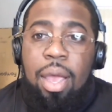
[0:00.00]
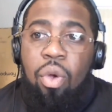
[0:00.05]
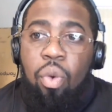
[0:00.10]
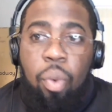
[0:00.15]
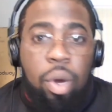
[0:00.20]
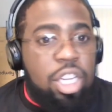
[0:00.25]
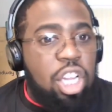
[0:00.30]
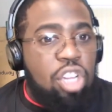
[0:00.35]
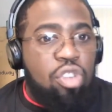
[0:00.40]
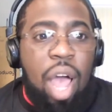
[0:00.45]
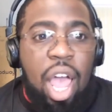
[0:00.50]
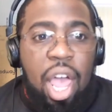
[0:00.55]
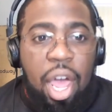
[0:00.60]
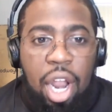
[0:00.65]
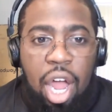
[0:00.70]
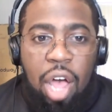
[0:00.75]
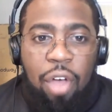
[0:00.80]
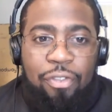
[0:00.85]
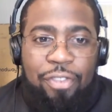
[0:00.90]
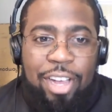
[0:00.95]
Which is why on
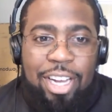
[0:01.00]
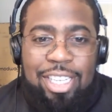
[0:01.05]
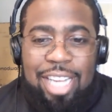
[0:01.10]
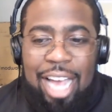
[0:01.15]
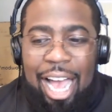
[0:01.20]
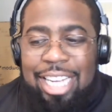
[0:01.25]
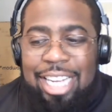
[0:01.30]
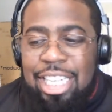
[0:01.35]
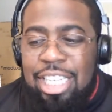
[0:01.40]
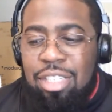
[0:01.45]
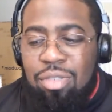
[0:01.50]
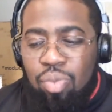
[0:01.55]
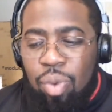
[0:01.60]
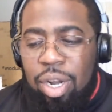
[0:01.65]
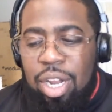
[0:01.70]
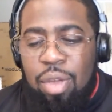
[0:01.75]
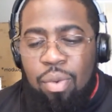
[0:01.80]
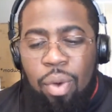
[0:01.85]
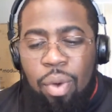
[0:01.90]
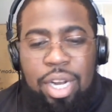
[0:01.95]
offense, I just
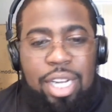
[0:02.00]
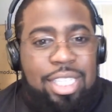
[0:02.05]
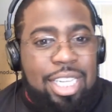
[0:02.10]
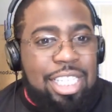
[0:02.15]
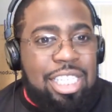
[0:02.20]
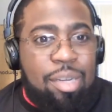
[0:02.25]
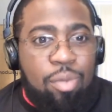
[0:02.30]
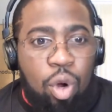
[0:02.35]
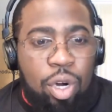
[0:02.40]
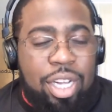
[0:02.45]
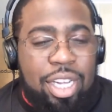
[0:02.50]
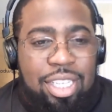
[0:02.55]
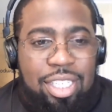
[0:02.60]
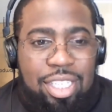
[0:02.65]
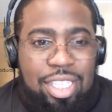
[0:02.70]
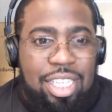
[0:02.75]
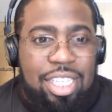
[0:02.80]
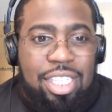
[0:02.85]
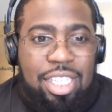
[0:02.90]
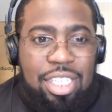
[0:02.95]
really want to see some more
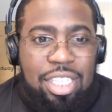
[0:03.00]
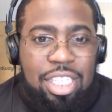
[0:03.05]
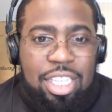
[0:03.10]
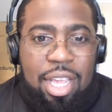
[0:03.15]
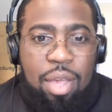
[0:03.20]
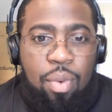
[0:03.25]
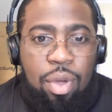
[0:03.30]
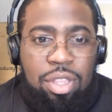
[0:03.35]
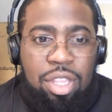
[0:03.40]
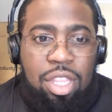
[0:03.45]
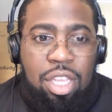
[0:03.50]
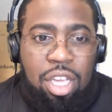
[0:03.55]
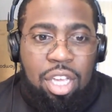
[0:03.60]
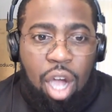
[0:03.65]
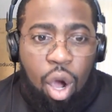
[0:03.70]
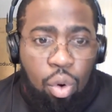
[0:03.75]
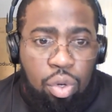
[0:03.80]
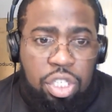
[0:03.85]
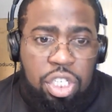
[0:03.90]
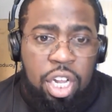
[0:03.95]
consistency with the
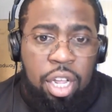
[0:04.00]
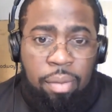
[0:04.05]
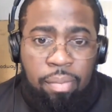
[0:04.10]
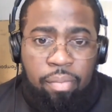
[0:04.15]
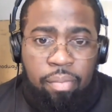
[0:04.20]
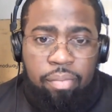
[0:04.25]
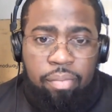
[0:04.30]
coaching